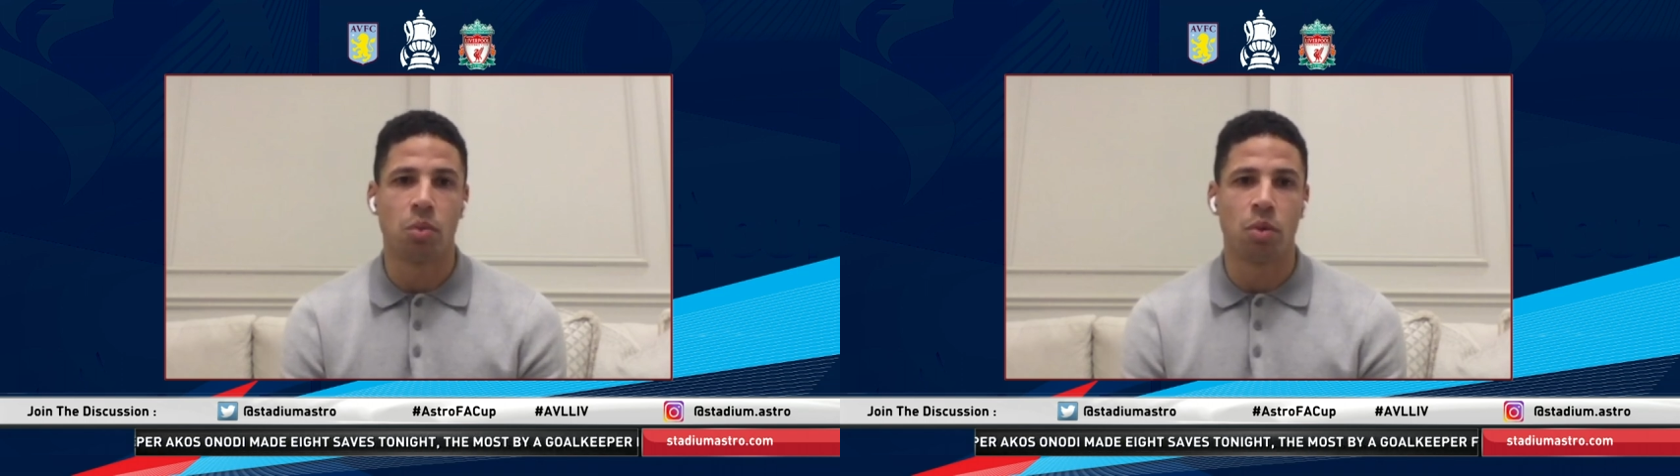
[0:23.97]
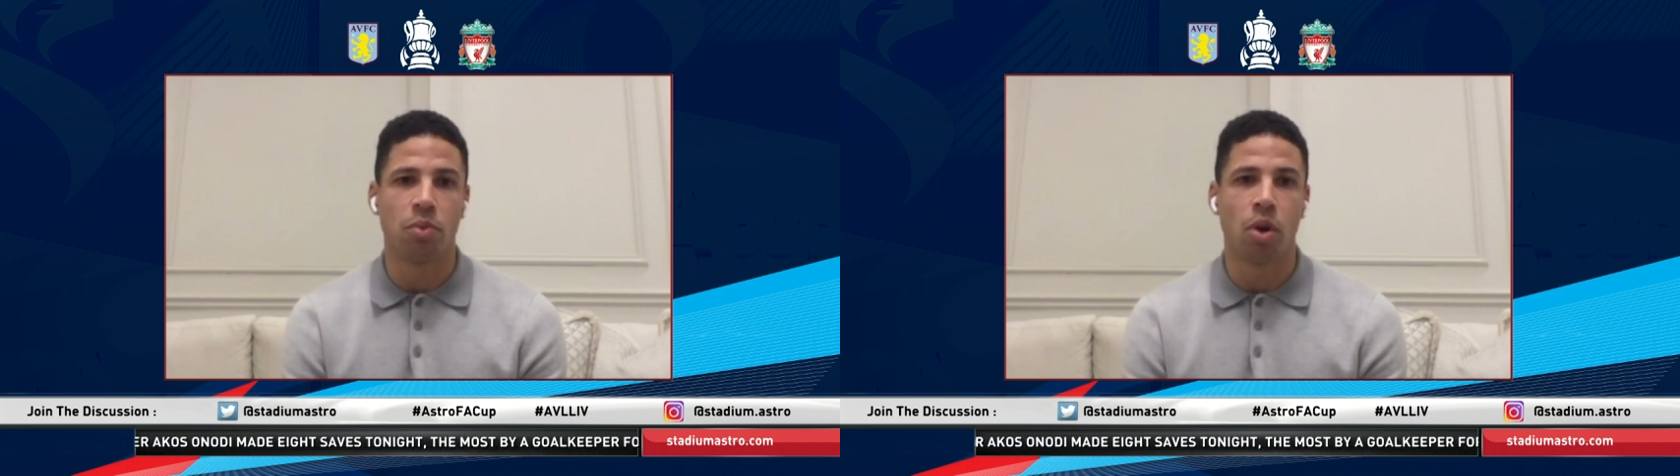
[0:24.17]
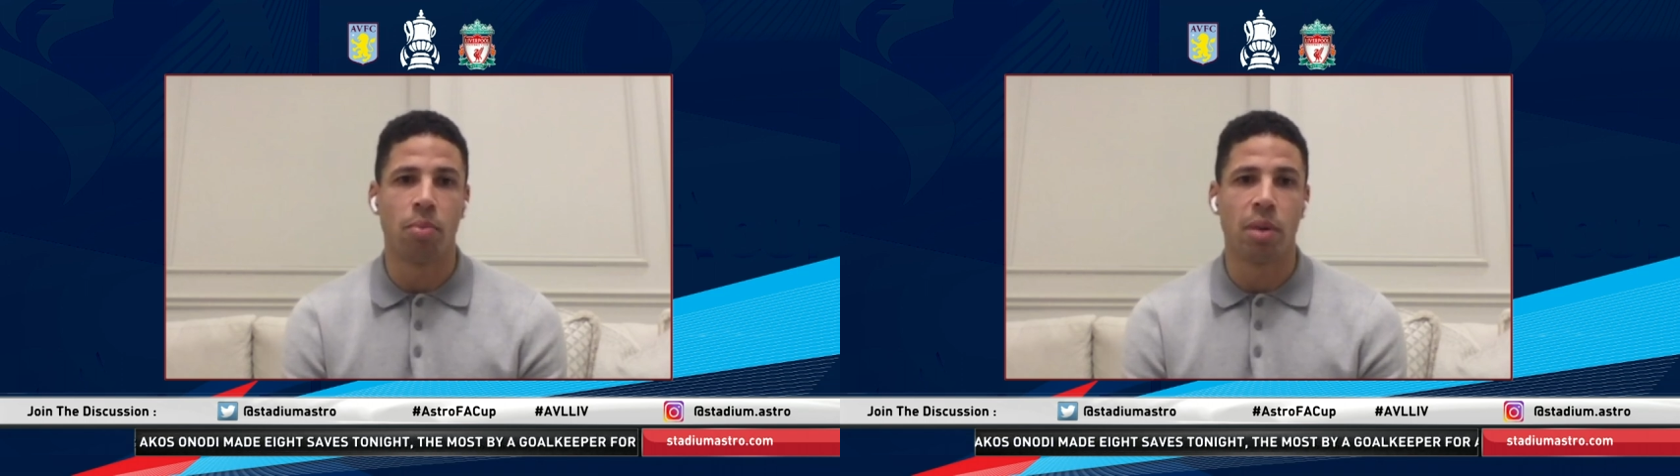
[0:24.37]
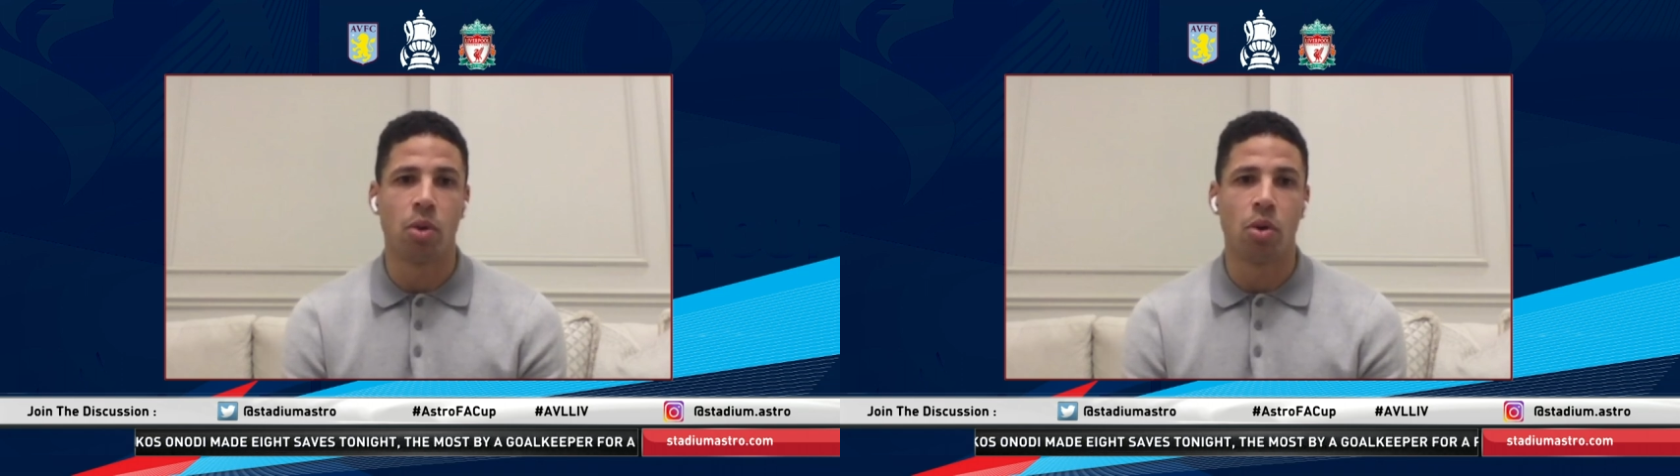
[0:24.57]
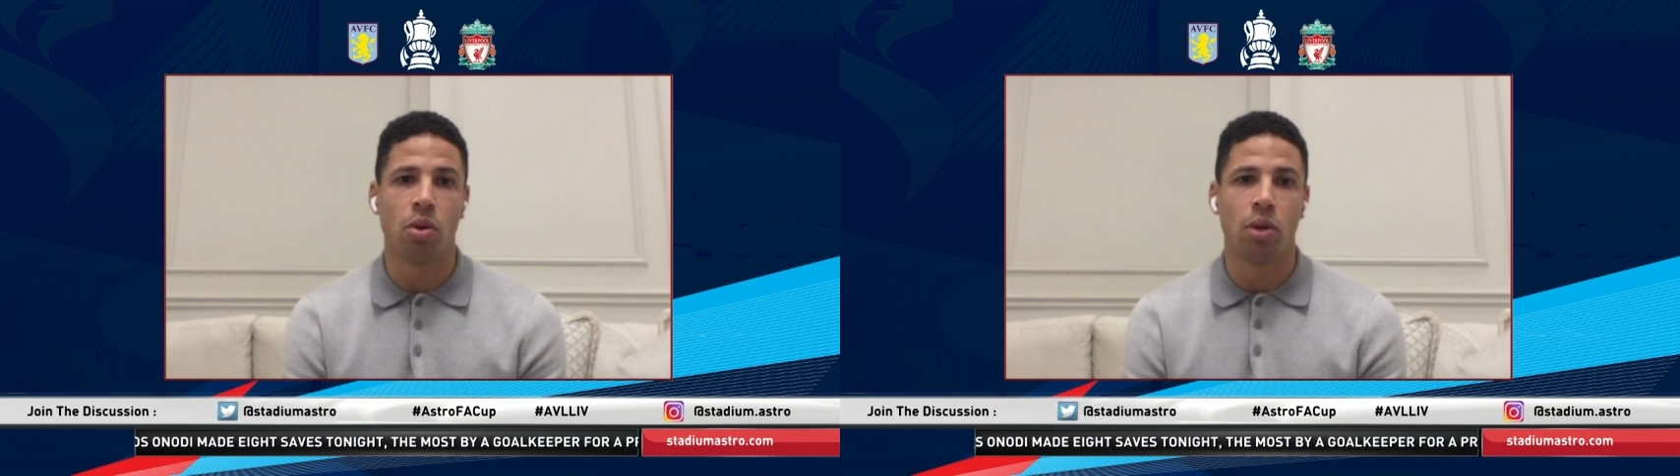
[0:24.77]
we've put a bit
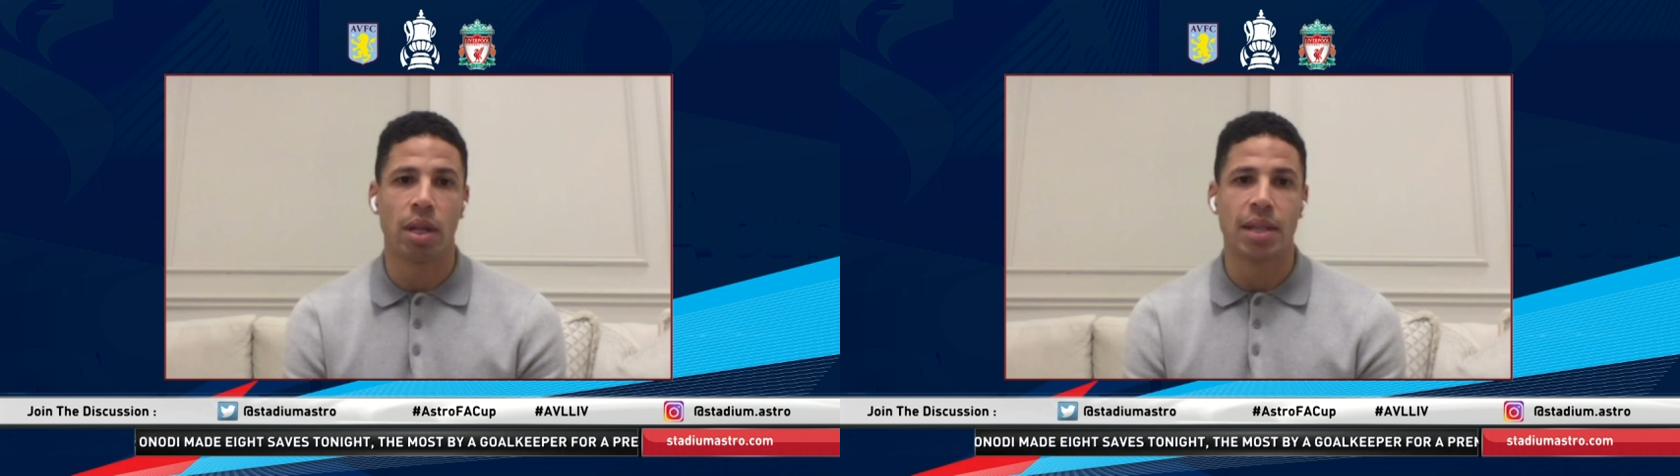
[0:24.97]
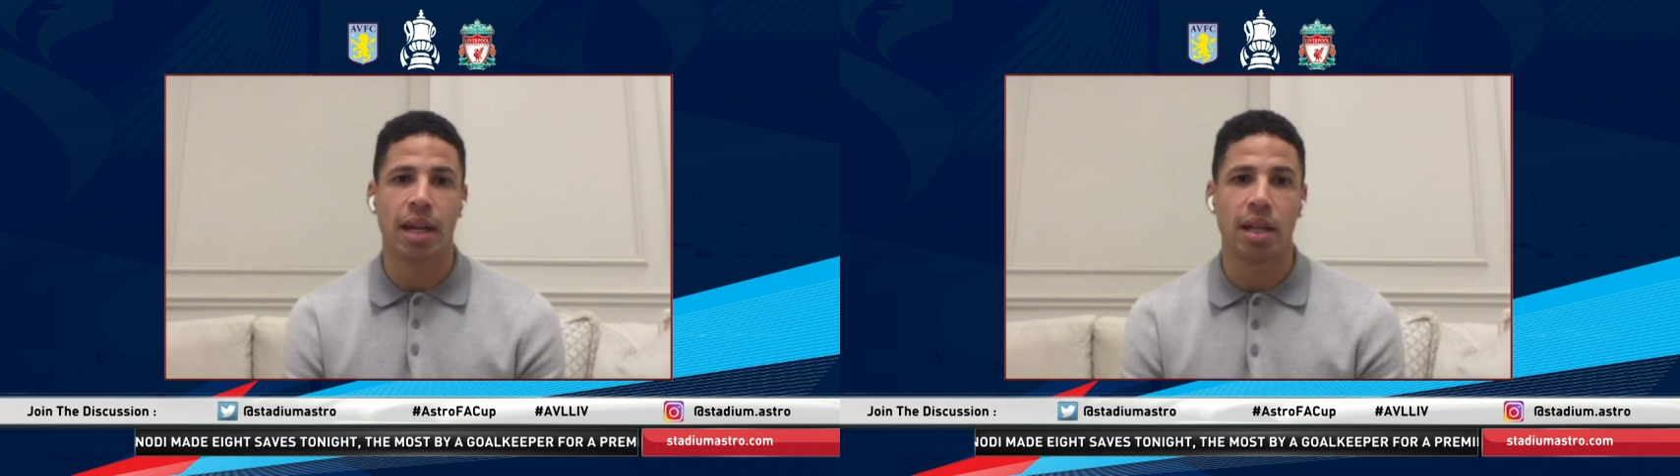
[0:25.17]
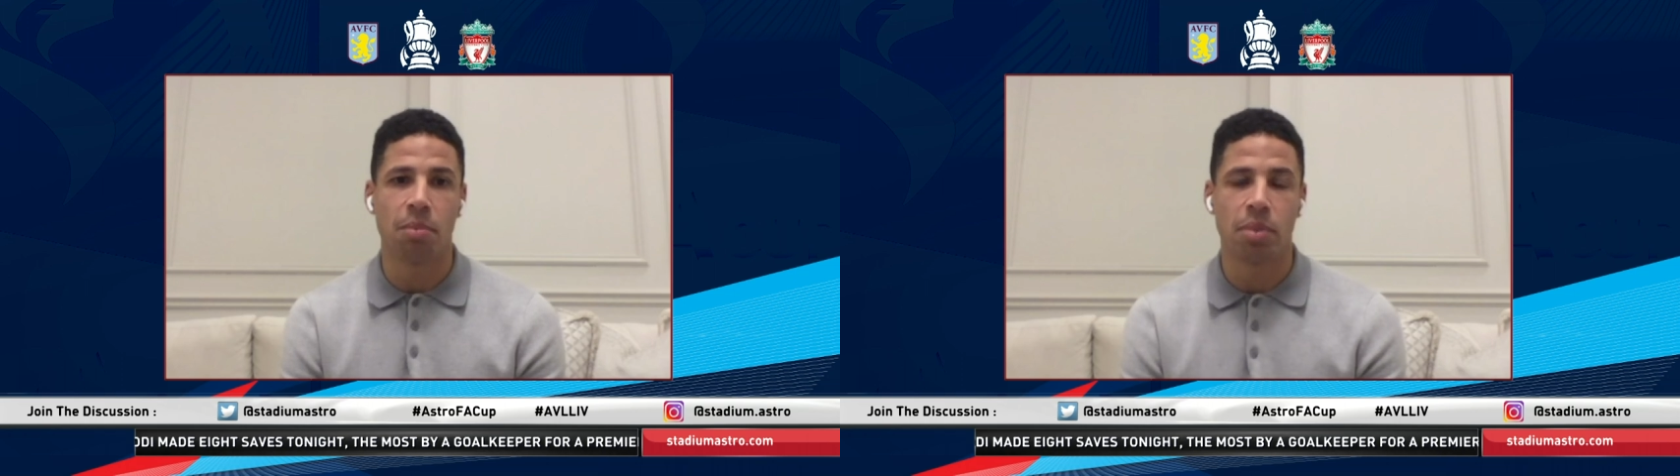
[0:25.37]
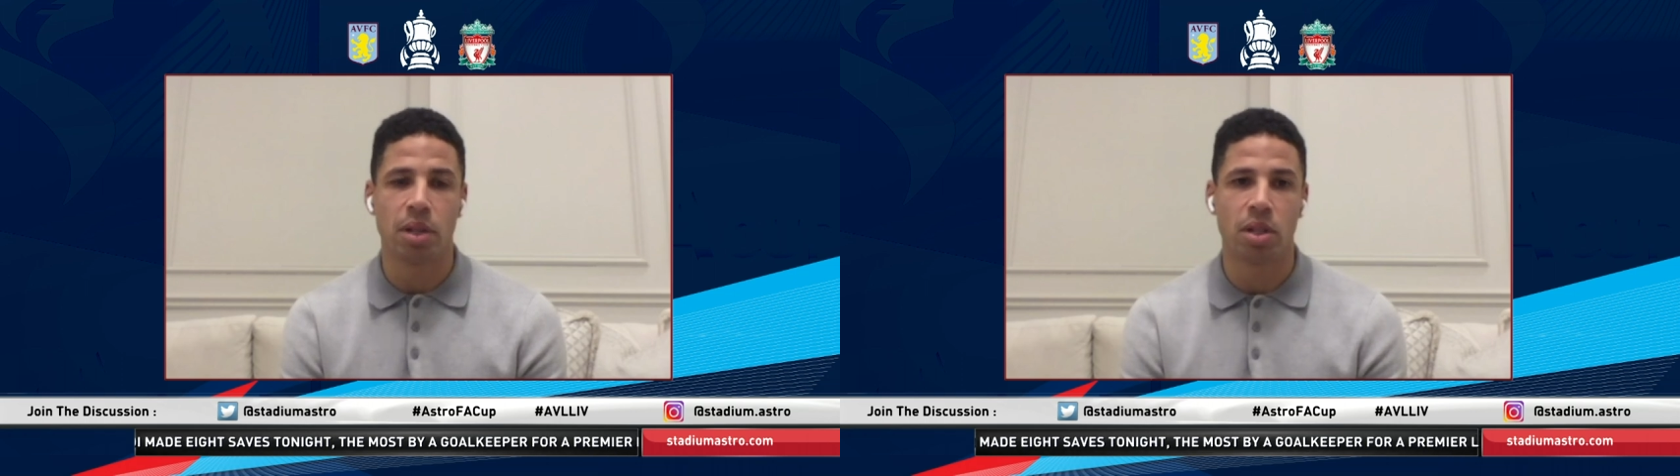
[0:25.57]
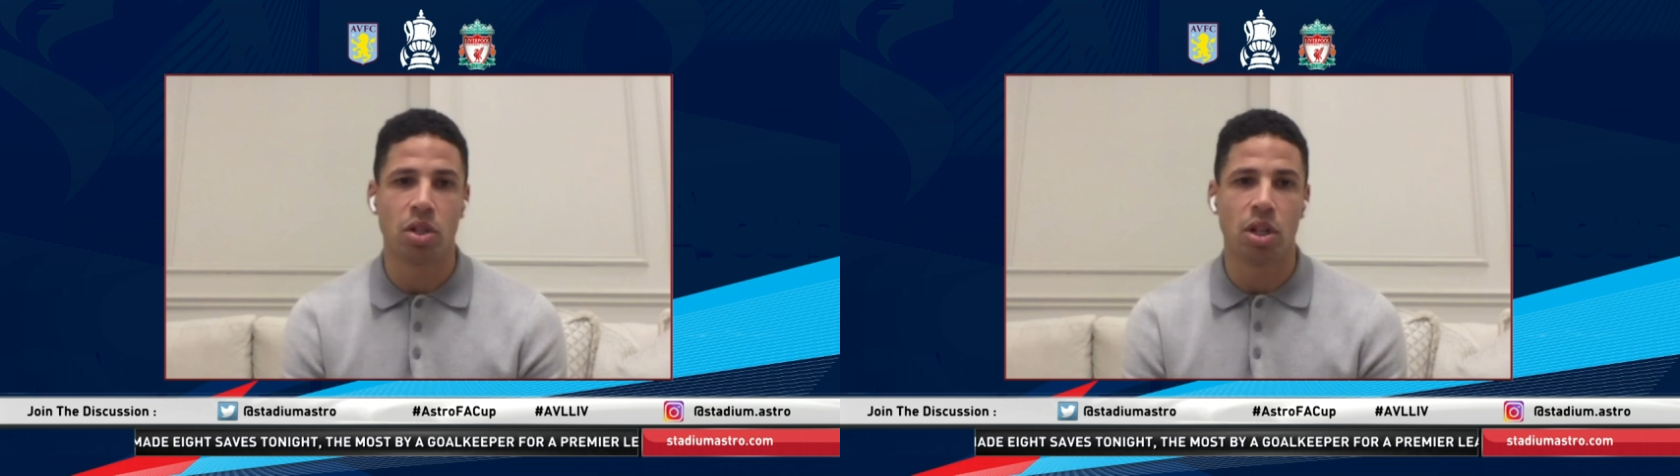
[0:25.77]
more attacking impetus.